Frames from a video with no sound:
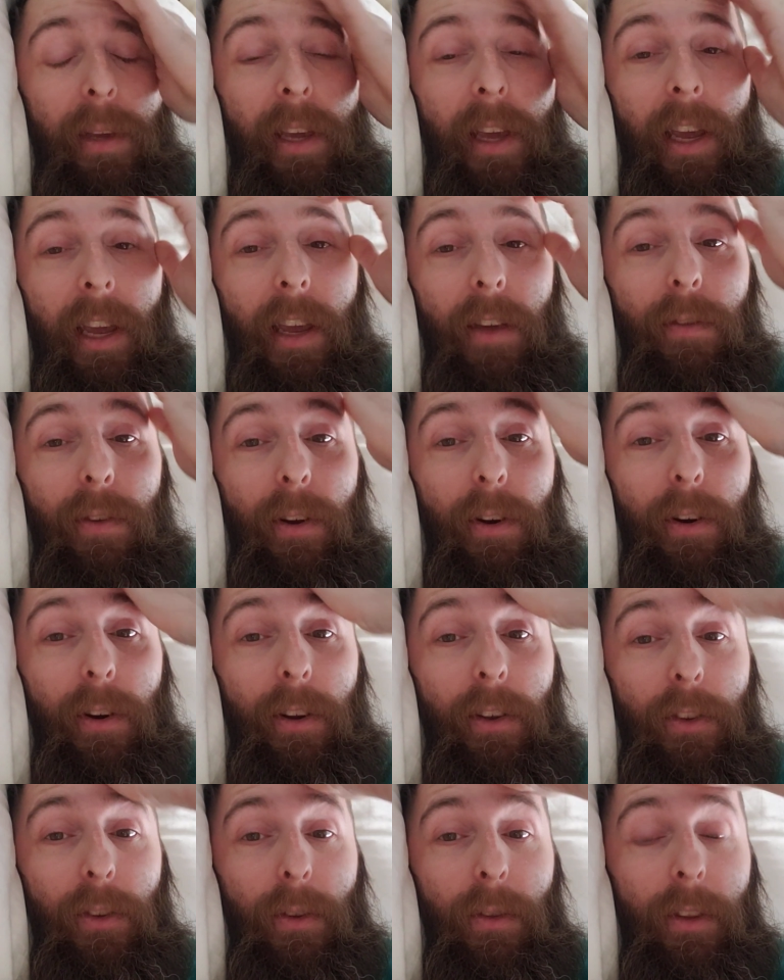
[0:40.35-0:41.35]
behavior
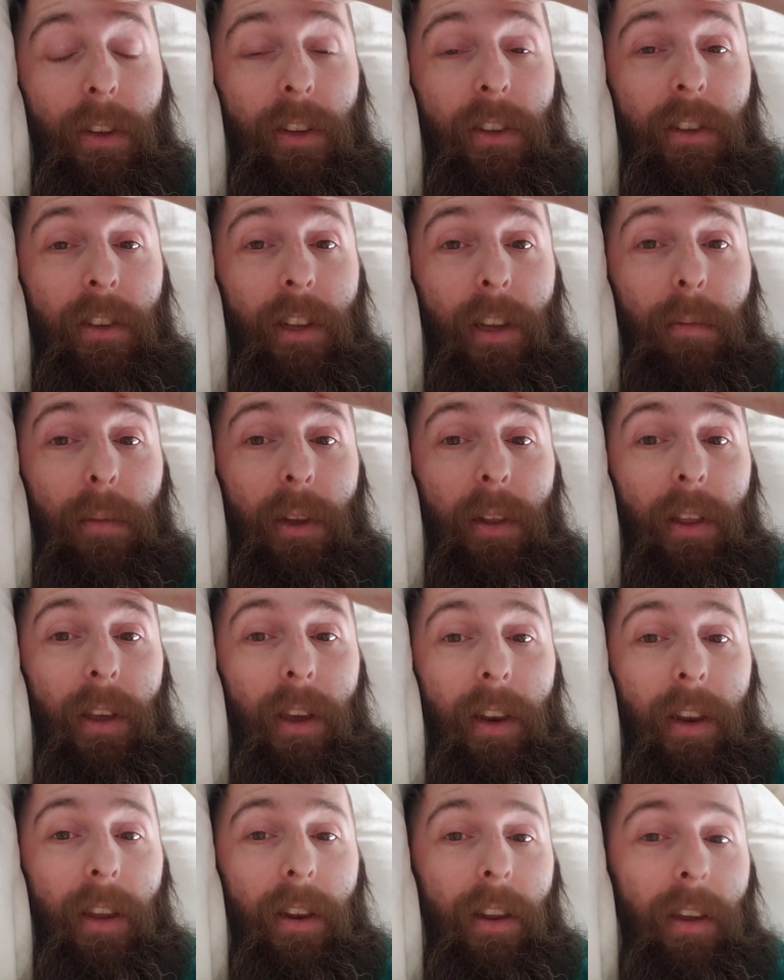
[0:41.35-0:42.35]
is only
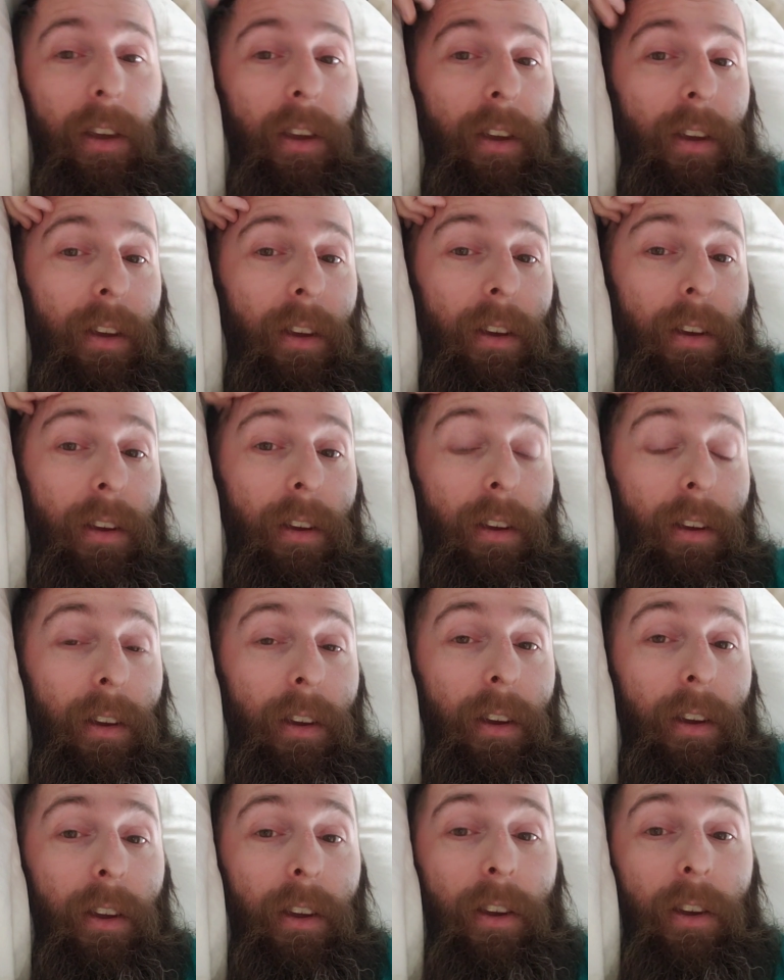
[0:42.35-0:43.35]
stimulated
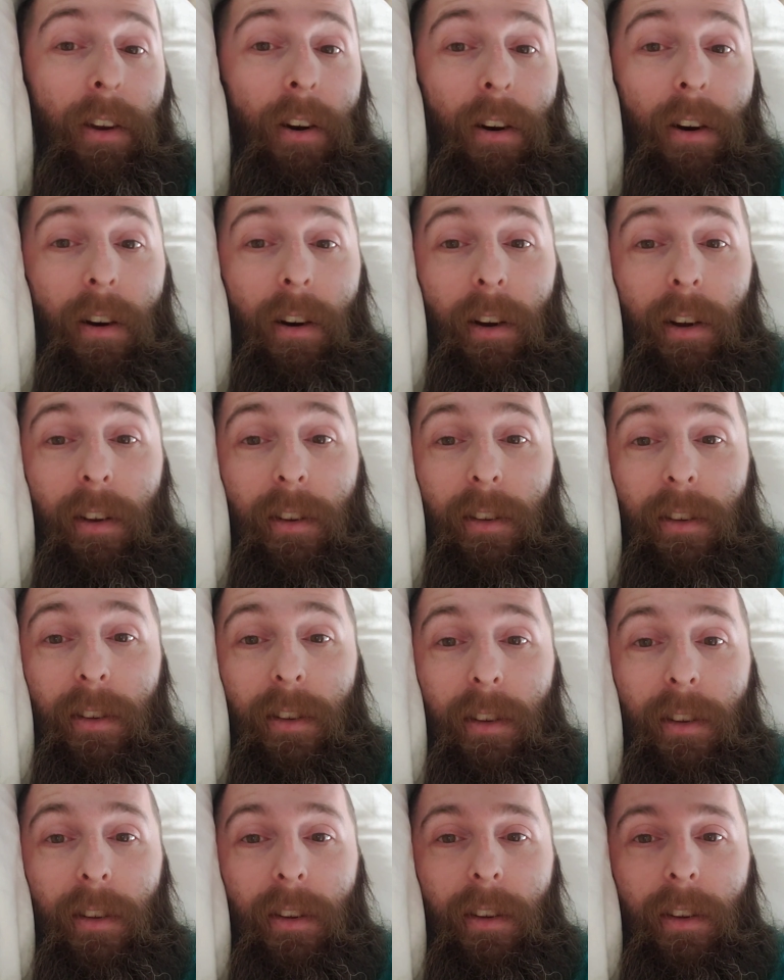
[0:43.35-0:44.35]
and
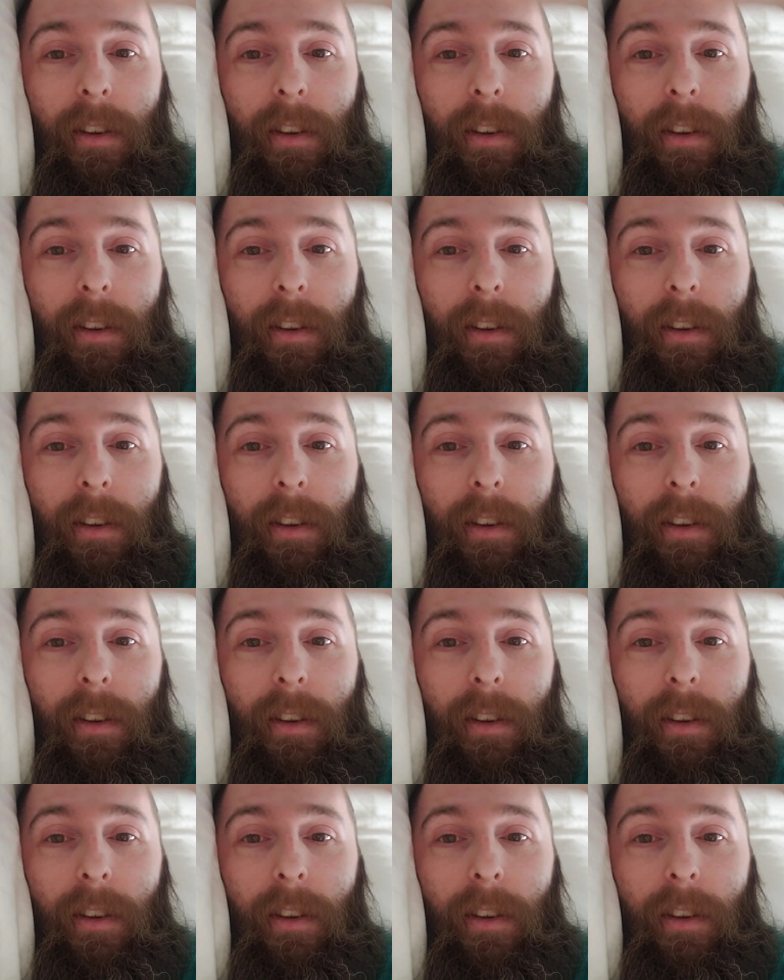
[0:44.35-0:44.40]
caused